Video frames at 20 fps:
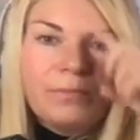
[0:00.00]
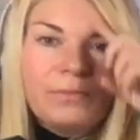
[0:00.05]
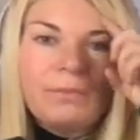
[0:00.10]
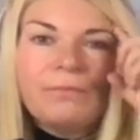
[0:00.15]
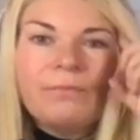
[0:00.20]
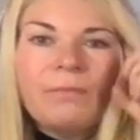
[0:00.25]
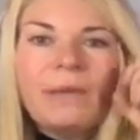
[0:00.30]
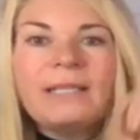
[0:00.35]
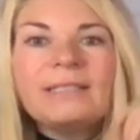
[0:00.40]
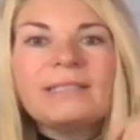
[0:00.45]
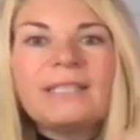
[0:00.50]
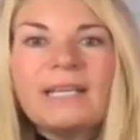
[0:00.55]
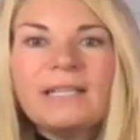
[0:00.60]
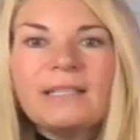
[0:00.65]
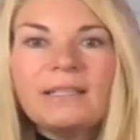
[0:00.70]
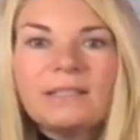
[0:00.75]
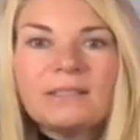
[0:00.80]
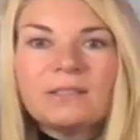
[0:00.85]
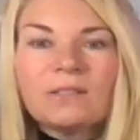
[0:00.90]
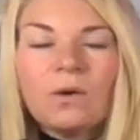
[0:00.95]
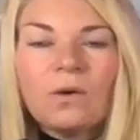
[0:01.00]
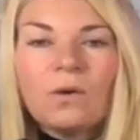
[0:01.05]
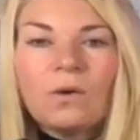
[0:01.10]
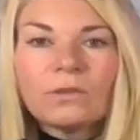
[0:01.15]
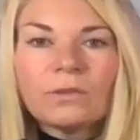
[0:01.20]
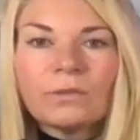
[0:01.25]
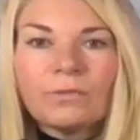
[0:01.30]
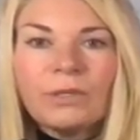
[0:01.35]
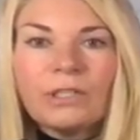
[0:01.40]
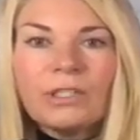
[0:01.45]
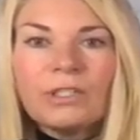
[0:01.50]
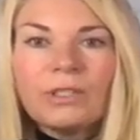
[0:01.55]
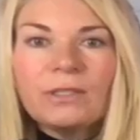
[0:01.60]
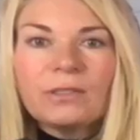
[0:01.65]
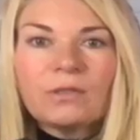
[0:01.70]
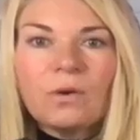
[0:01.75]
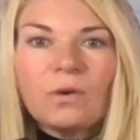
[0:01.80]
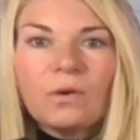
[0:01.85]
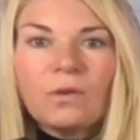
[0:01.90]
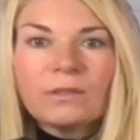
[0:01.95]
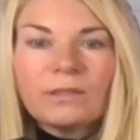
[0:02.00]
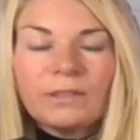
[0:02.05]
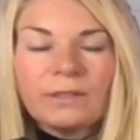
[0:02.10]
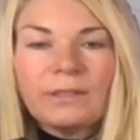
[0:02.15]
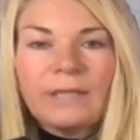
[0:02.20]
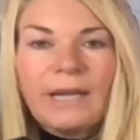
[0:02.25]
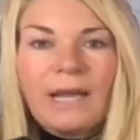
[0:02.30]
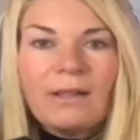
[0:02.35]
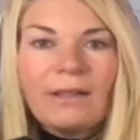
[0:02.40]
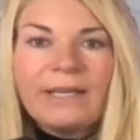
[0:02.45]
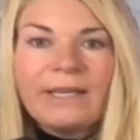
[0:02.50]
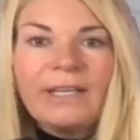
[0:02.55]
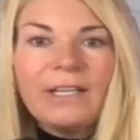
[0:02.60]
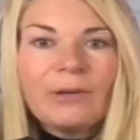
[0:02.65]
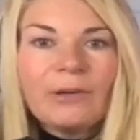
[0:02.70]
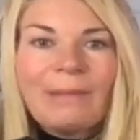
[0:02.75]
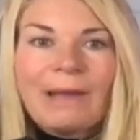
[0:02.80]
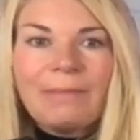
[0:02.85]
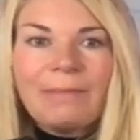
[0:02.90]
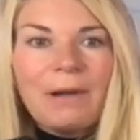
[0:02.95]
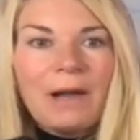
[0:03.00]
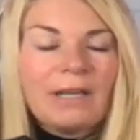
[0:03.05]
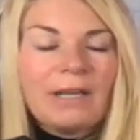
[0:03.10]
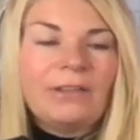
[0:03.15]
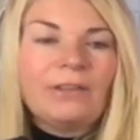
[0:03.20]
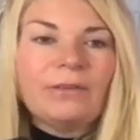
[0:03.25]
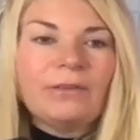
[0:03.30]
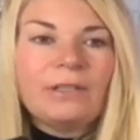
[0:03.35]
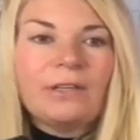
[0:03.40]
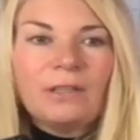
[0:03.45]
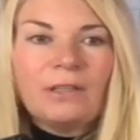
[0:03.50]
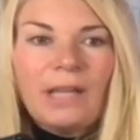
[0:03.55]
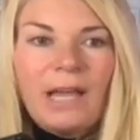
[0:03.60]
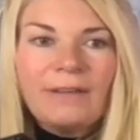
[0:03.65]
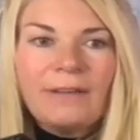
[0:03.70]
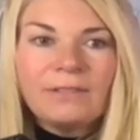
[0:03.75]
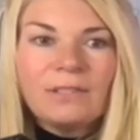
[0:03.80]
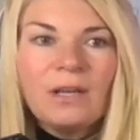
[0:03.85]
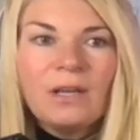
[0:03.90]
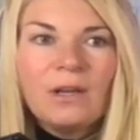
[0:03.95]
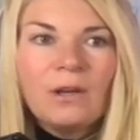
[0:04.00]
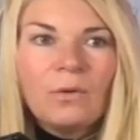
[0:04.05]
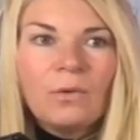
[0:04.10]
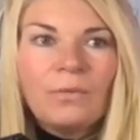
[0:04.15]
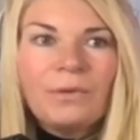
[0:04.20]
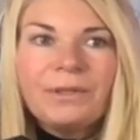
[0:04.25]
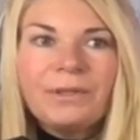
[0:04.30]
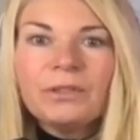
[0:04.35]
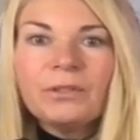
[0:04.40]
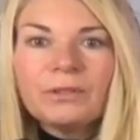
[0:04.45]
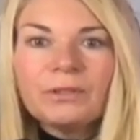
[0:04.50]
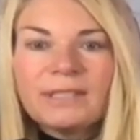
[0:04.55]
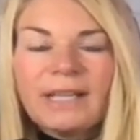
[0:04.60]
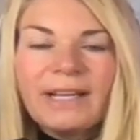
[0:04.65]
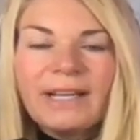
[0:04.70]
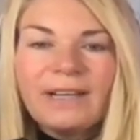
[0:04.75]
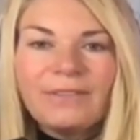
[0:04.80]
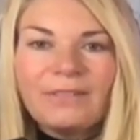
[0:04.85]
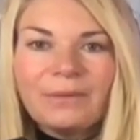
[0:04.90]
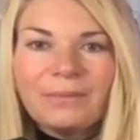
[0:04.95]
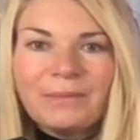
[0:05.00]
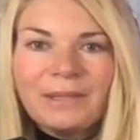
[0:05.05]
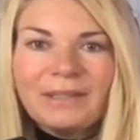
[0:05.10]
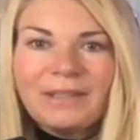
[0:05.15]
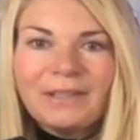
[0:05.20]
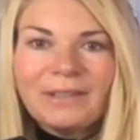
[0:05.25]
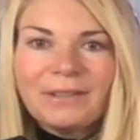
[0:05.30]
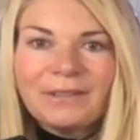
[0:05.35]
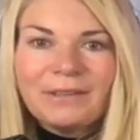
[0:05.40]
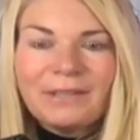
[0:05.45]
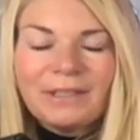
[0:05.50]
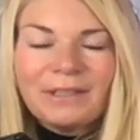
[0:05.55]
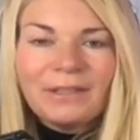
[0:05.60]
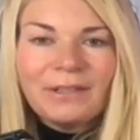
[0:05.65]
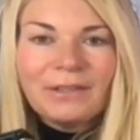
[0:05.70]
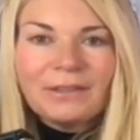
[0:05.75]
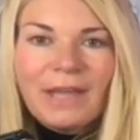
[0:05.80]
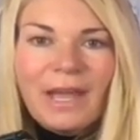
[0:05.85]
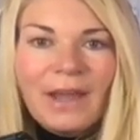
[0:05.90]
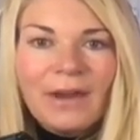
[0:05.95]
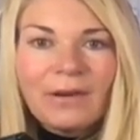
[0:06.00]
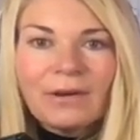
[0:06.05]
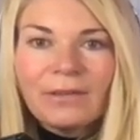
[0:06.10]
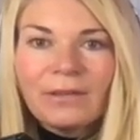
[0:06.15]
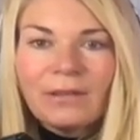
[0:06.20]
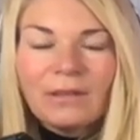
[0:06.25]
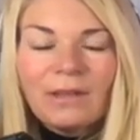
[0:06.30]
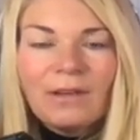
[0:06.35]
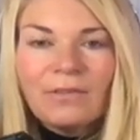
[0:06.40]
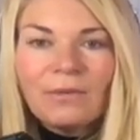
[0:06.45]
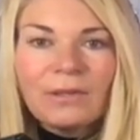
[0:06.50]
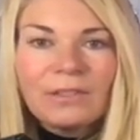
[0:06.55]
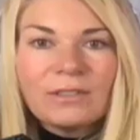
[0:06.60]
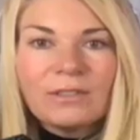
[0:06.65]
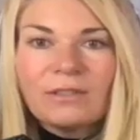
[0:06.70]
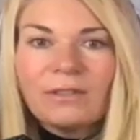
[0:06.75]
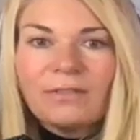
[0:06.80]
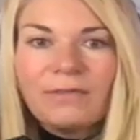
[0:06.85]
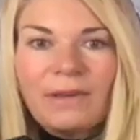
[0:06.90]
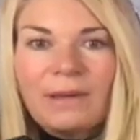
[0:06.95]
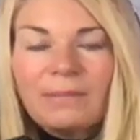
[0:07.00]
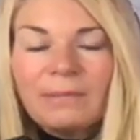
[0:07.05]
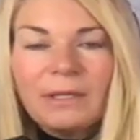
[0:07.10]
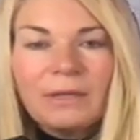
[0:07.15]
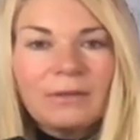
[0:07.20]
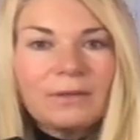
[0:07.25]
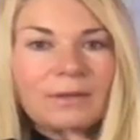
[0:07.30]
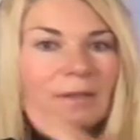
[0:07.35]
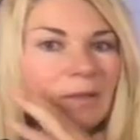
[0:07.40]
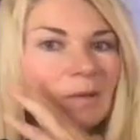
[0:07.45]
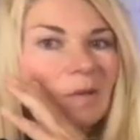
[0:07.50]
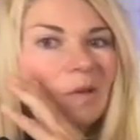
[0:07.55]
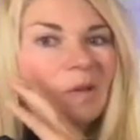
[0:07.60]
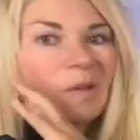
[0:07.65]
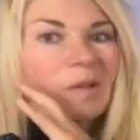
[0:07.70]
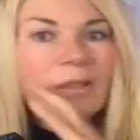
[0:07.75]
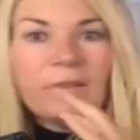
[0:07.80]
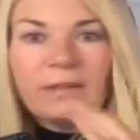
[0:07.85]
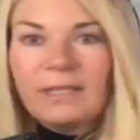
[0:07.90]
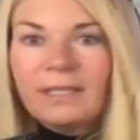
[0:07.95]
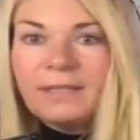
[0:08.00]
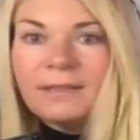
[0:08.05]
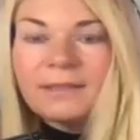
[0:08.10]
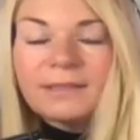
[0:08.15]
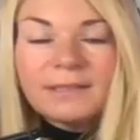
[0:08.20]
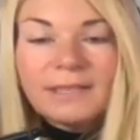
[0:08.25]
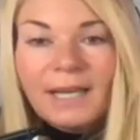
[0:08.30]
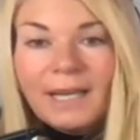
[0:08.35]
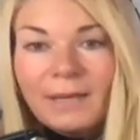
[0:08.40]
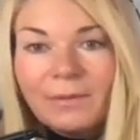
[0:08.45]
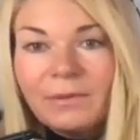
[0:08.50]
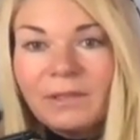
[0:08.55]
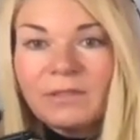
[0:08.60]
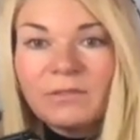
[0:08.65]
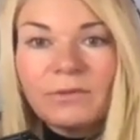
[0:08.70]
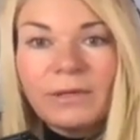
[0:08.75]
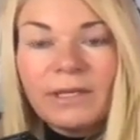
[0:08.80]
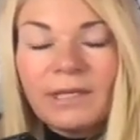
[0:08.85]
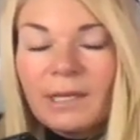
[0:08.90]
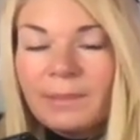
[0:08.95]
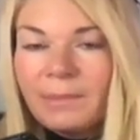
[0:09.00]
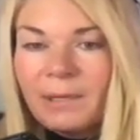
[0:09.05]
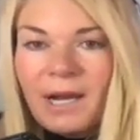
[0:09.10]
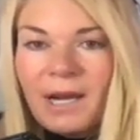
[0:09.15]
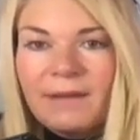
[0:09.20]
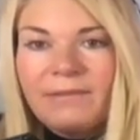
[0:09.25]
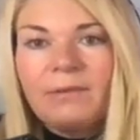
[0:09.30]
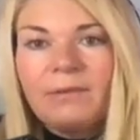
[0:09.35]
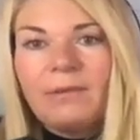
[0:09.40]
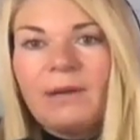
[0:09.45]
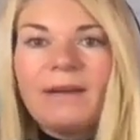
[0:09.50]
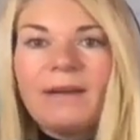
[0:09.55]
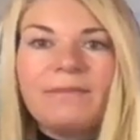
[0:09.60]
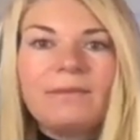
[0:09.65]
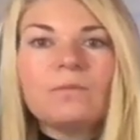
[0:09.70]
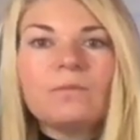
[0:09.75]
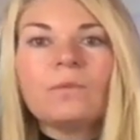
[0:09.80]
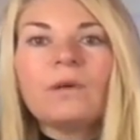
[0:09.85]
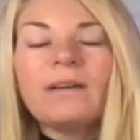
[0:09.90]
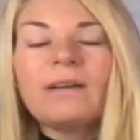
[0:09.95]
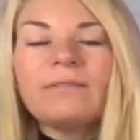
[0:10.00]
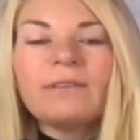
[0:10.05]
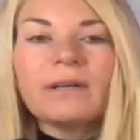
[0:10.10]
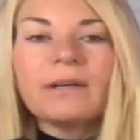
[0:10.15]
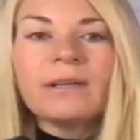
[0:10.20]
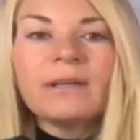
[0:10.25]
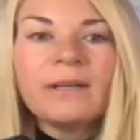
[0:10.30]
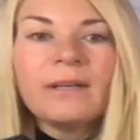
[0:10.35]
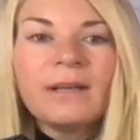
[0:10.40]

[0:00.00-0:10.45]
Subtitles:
maintain these goals or reach these goals, they're now like in our back pocket, they're in our lives, we lose sight of them, that they're there, or the loved ones, or the family, or the little things, the time, this great cup of coffee we're having, whatever.